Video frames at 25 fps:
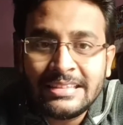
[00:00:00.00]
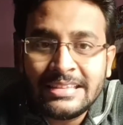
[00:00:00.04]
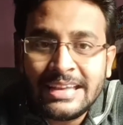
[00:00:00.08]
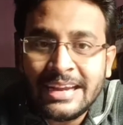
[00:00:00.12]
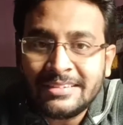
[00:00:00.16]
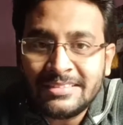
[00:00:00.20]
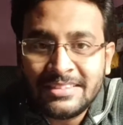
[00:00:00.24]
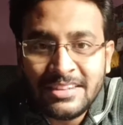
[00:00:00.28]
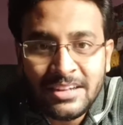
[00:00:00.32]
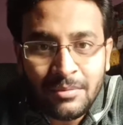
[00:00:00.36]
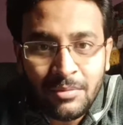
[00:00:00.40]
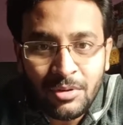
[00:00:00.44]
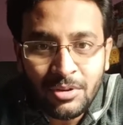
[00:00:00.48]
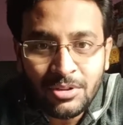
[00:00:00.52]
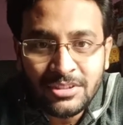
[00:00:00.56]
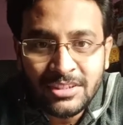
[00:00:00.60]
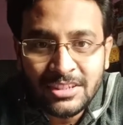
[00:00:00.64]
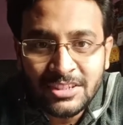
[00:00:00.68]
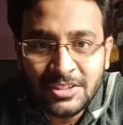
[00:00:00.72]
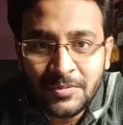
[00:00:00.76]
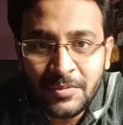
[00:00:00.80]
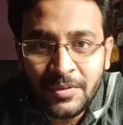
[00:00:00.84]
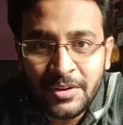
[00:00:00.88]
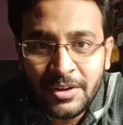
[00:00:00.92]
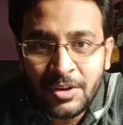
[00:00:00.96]
That's it
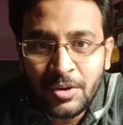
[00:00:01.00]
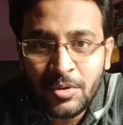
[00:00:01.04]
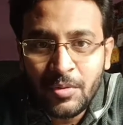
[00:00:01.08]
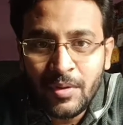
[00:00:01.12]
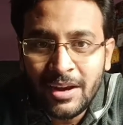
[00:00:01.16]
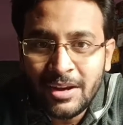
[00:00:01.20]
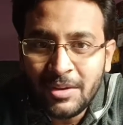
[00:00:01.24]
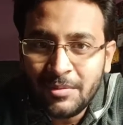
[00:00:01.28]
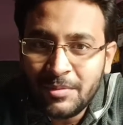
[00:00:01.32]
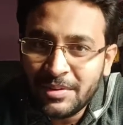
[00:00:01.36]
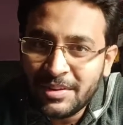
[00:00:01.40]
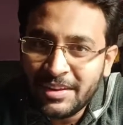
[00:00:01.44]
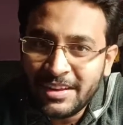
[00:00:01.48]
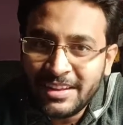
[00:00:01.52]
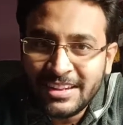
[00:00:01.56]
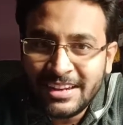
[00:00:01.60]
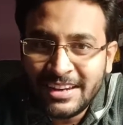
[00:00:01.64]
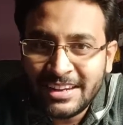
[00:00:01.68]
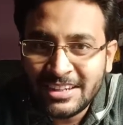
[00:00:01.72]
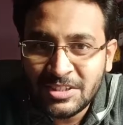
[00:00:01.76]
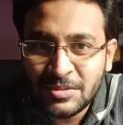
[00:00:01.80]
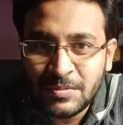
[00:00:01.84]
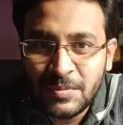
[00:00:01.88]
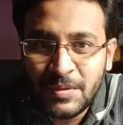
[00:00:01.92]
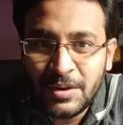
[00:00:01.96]
about this video. I'll be meeting in
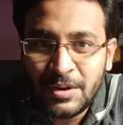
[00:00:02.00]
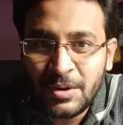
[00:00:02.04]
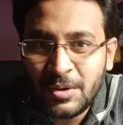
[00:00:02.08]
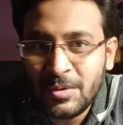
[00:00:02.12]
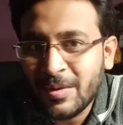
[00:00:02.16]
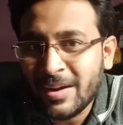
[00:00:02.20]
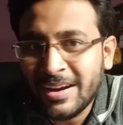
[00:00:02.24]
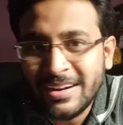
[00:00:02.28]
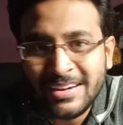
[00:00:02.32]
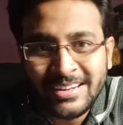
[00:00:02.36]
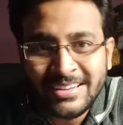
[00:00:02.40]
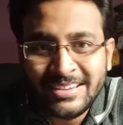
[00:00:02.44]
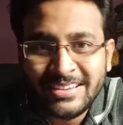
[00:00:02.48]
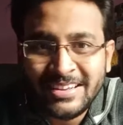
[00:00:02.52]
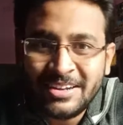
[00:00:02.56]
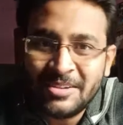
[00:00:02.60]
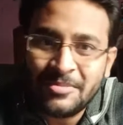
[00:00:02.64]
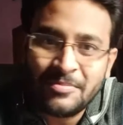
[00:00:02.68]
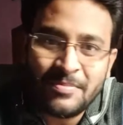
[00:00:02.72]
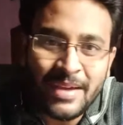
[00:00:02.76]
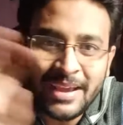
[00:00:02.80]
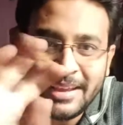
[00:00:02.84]
the next video. Until then,